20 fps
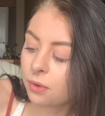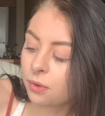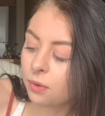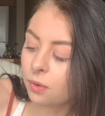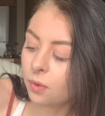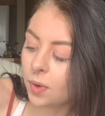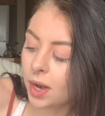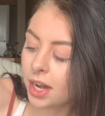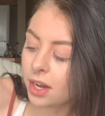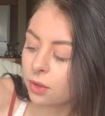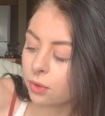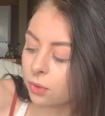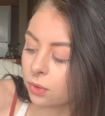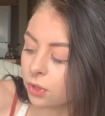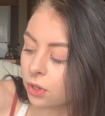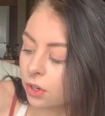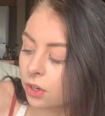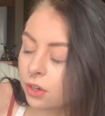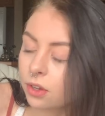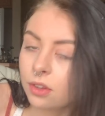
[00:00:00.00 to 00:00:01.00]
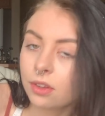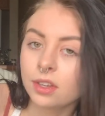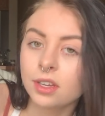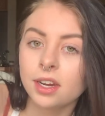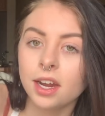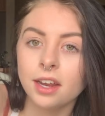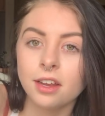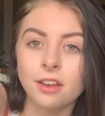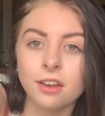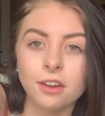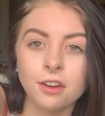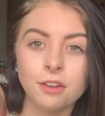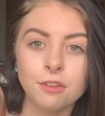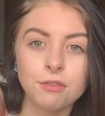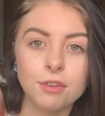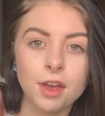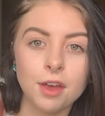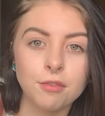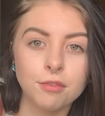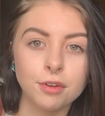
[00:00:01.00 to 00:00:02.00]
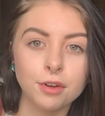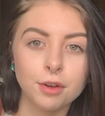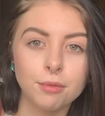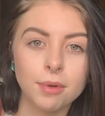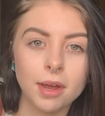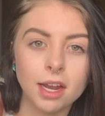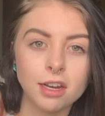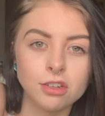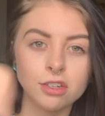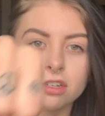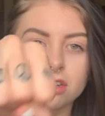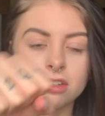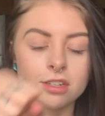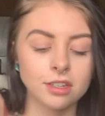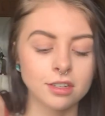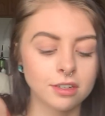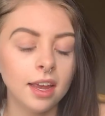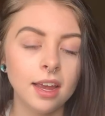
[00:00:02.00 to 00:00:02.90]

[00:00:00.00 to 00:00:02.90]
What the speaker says: way cooler than I could have ever imagined.